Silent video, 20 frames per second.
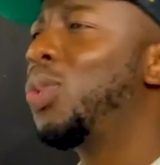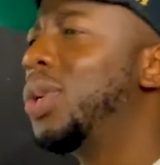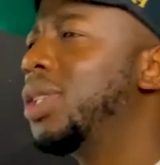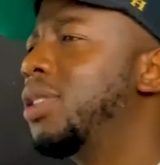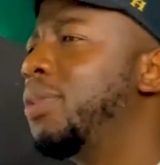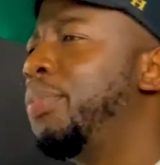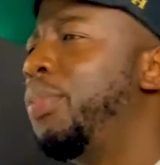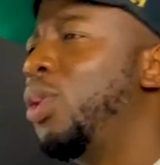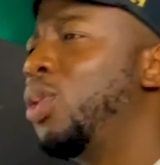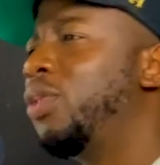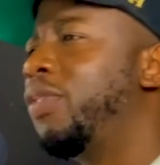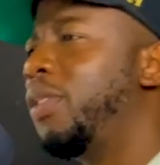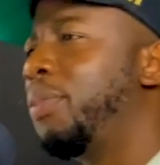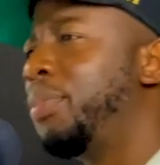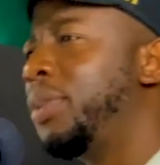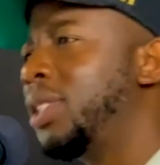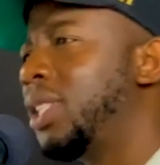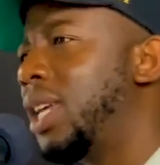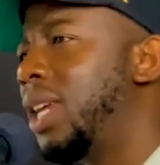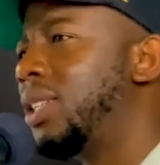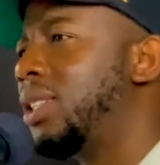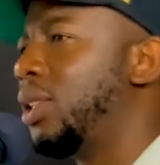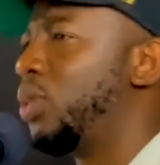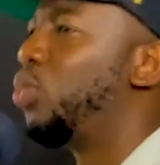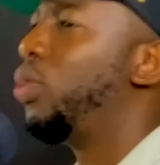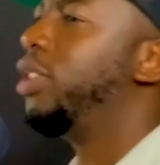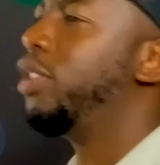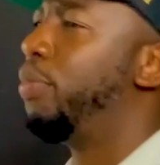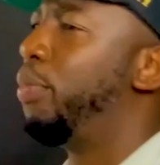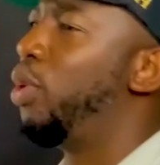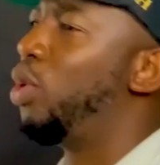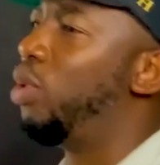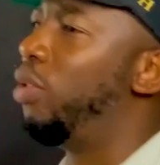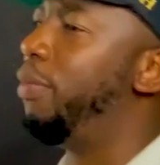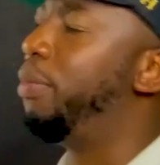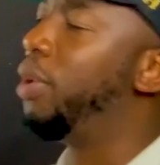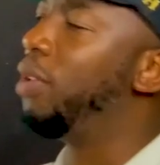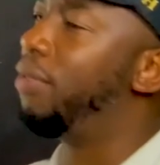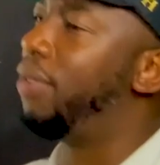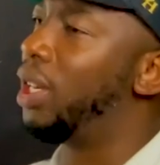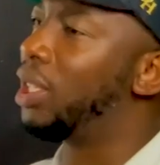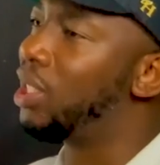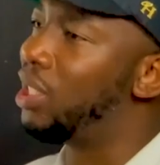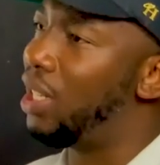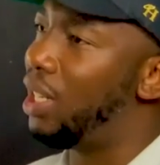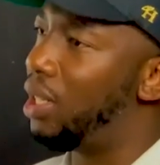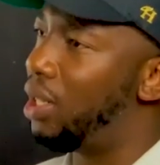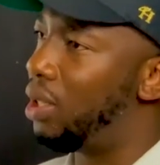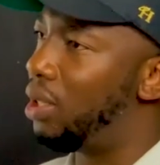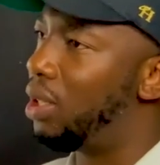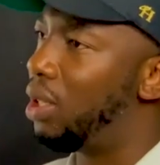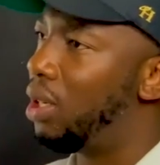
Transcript: what's the point of a PCR test? What's the point of being vaccinated?